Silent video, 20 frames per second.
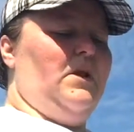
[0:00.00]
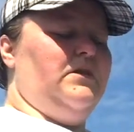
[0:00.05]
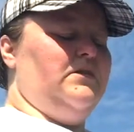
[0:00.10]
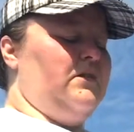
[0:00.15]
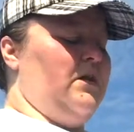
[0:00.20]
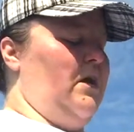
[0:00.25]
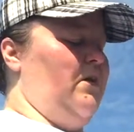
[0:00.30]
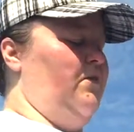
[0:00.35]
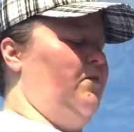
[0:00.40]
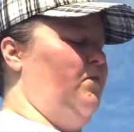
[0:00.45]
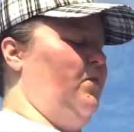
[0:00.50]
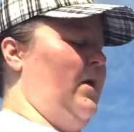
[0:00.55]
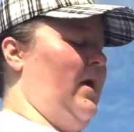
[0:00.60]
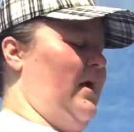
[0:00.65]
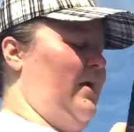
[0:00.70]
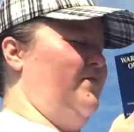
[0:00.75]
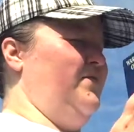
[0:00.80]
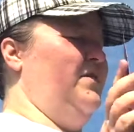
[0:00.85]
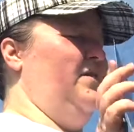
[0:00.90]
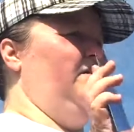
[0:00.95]
So we
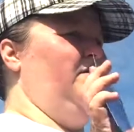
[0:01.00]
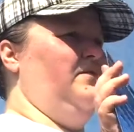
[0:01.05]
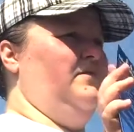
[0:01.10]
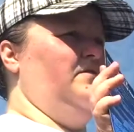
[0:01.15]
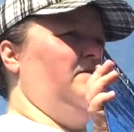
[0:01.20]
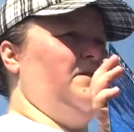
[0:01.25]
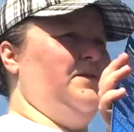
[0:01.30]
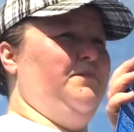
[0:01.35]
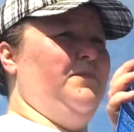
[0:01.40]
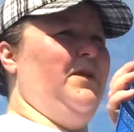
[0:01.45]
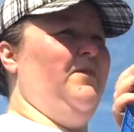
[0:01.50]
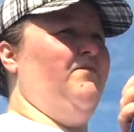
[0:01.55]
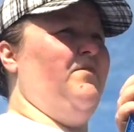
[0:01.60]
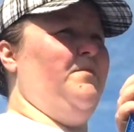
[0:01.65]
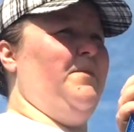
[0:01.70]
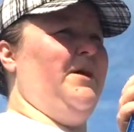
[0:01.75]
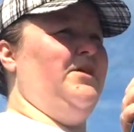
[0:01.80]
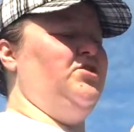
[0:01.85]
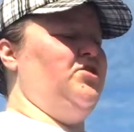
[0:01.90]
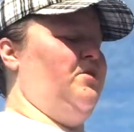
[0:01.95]
have some
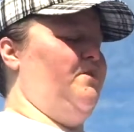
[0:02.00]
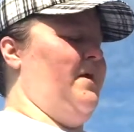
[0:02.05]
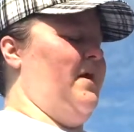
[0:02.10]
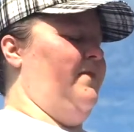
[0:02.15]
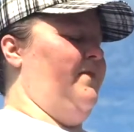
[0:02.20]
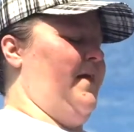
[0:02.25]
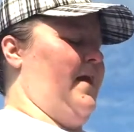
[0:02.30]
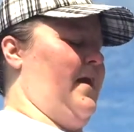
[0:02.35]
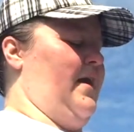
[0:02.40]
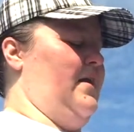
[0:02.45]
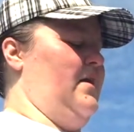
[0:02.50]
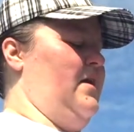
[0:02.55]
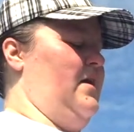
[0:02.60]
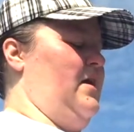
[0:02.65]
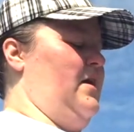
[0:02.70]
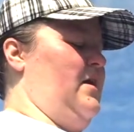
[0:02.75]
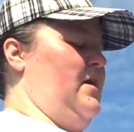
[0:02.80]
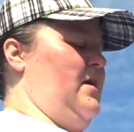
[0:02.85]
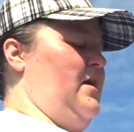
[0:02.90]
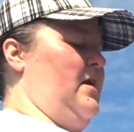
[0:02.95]
information about that
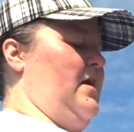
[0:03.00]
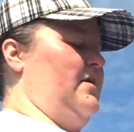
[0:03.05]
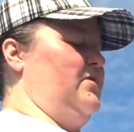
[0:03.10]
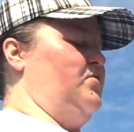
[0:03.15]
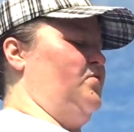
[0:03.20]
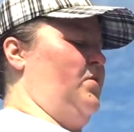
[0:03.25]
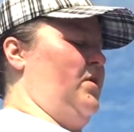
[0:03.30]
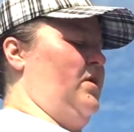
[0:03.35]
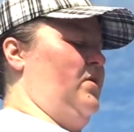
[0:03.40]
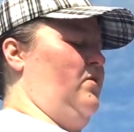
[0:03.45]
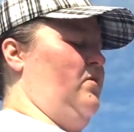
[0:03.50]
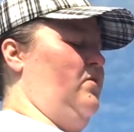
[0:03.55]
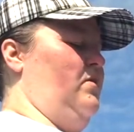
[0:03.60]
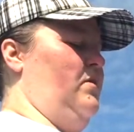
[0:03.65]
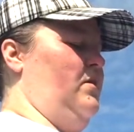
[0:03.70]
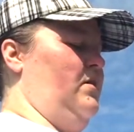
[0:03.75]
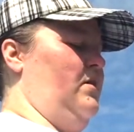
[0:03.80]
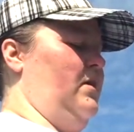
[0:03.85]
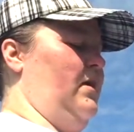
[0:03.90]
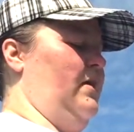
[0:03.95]
as well,
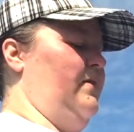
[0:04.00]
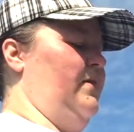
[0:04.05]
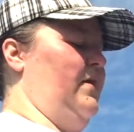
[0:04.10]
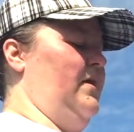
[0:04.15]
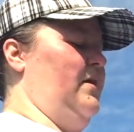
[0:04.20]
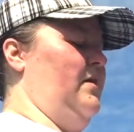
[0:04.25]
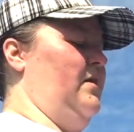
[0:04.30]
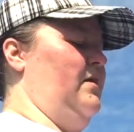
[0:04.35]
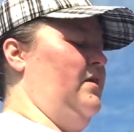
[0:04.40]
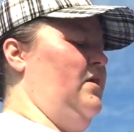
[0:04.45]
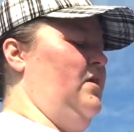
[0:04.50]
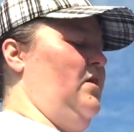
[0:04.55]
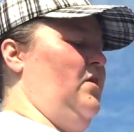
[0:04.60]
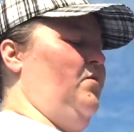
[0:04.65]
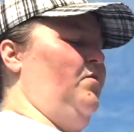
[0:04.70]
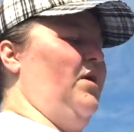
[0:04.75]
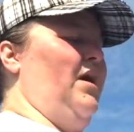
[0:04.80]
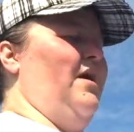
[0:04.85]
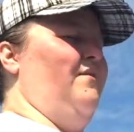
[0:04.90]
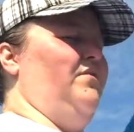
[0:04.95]
and then
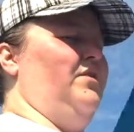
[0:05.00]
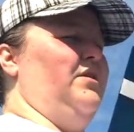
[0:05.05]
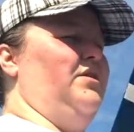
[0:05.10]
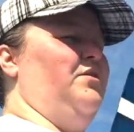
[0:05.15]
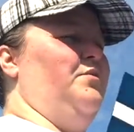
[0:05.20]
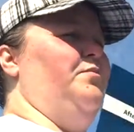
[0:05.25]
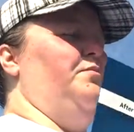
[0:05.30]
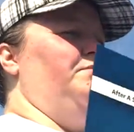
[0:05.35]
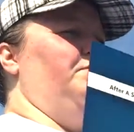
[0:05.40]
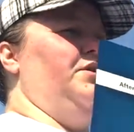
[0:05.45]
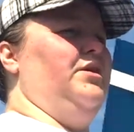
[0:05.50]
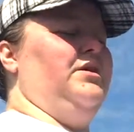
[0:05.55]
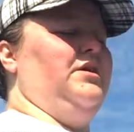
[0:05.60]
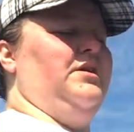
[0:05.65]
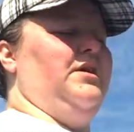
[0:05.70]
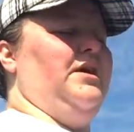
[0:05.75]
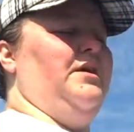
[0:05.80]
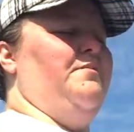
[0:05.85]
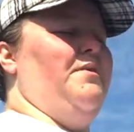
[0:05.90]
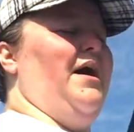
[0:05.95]
we have a little
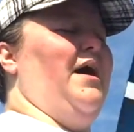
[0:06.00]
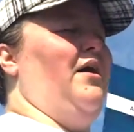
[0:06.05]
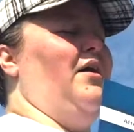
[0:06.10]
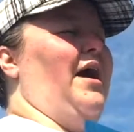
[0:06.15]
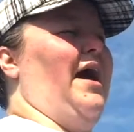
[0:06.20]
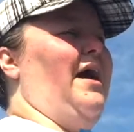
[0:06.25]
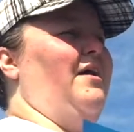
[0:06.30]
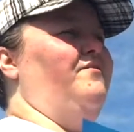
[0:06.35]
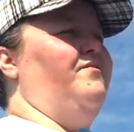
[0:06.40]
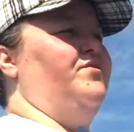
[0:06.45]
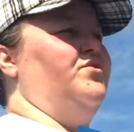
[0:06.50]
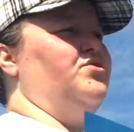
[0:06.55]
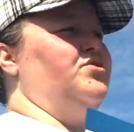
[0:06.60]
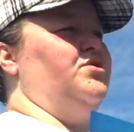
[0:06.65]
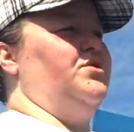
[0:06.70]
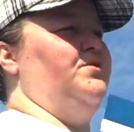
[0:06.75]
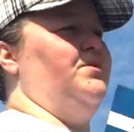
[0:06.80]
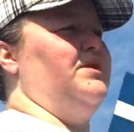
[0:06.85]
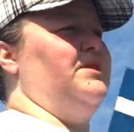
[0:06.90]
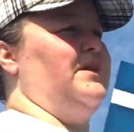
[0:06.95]
booklet about after
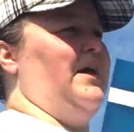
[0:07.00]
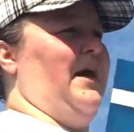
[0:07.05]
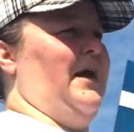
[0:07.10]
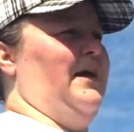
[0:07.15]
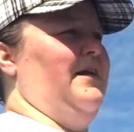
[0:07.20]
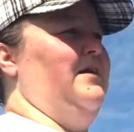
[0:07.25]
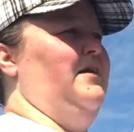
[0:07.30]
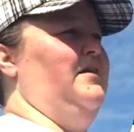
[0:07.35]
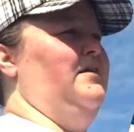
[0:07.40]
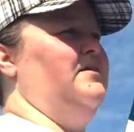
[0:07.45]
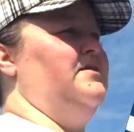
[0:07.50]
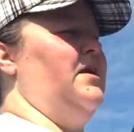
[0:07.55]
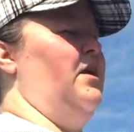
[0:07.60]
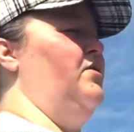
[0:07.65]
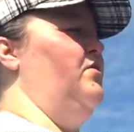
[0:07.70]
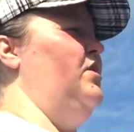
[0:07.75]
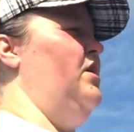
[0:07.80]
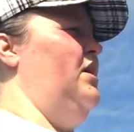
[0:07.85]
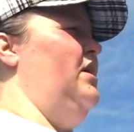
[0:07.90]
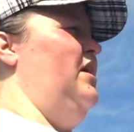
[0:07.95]
suicide.
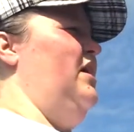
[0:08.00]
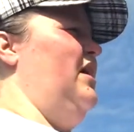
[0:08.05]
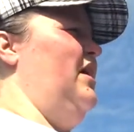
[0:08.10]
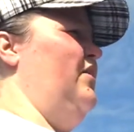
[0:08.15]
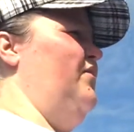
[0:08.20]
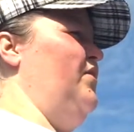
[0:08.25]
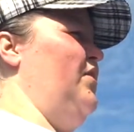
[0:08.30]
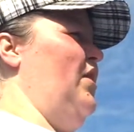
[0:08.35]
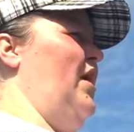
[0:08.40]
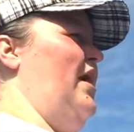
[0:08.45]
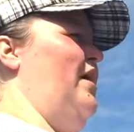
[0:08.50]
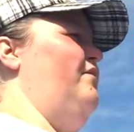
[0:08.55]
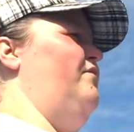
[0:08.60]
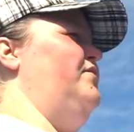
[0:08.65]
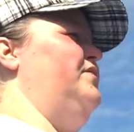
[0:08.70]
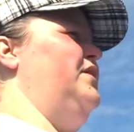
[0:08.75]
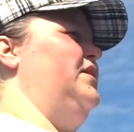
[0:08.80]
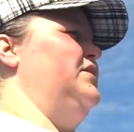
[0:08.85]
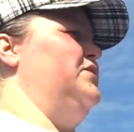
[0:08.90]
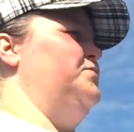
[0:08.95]
So if you have
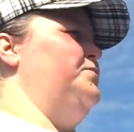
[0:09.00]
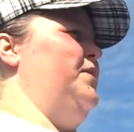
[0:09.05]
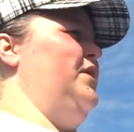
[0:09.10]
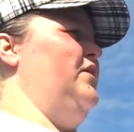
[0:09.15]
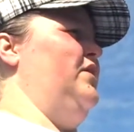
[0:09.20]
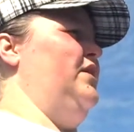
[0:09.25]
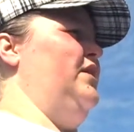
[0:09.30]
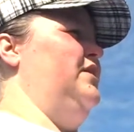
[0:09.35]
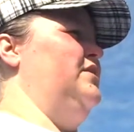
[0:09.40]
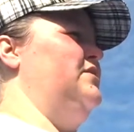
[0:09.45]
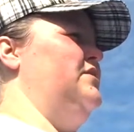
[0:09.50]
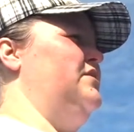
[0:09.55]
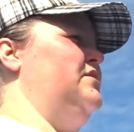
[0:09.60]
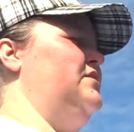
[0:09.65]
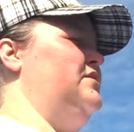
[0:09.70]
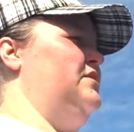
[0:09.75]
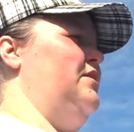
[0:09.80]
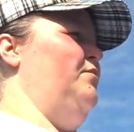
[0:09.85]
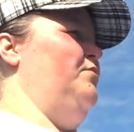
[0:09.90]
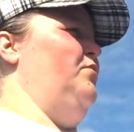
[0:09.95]

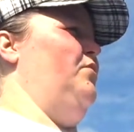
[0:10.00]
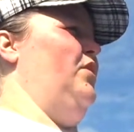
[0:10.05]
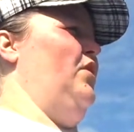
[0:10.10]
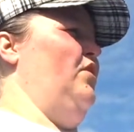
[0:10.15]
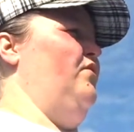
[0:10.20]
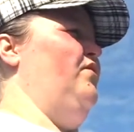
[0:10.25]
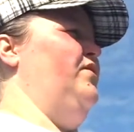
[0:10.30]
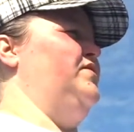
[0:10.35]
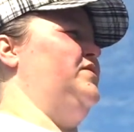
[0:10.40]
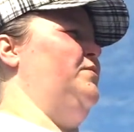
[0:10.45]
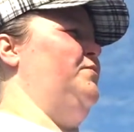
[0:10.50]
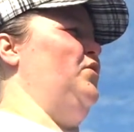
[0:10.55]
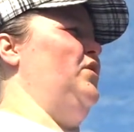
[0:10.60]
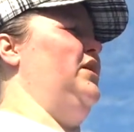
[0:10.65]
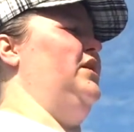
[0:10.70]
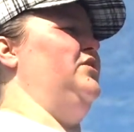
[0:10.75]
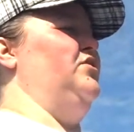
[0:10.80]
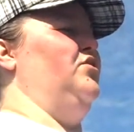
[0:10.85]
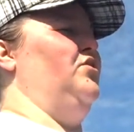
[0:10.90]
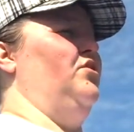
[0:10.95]
experienced or if someone
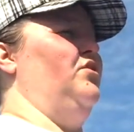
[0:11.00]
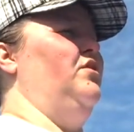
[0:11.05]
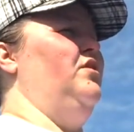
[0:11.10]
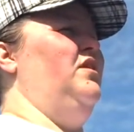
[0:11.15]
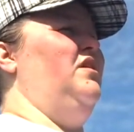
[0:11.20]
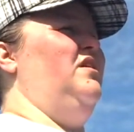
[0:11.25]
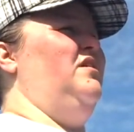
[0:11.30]
in your